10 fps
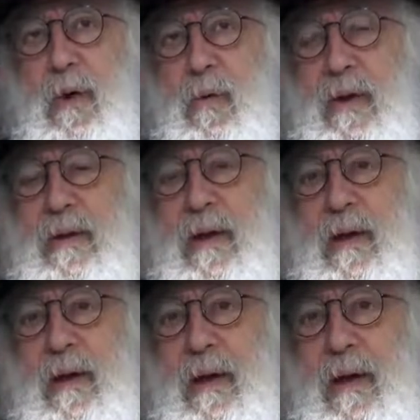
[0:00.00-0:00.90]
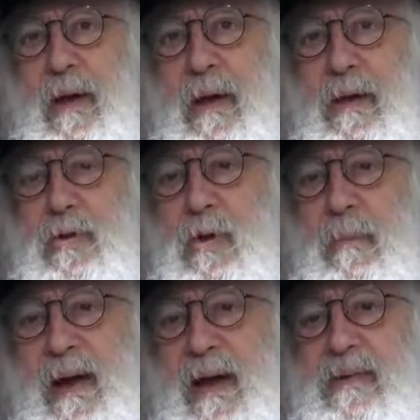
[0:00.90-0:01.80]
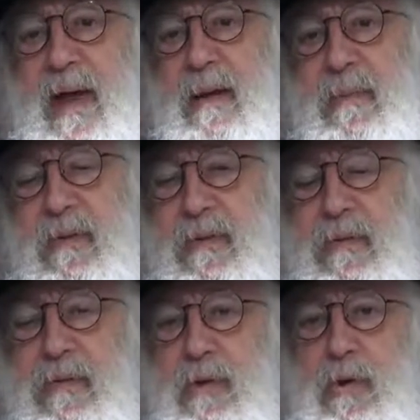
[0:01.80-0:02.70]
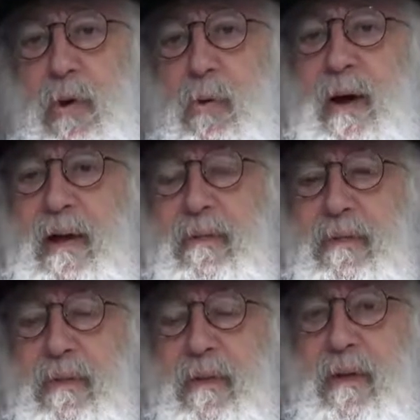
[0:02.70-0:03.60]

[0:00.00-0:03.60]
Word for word: when uh, you buy a diamond to your wife,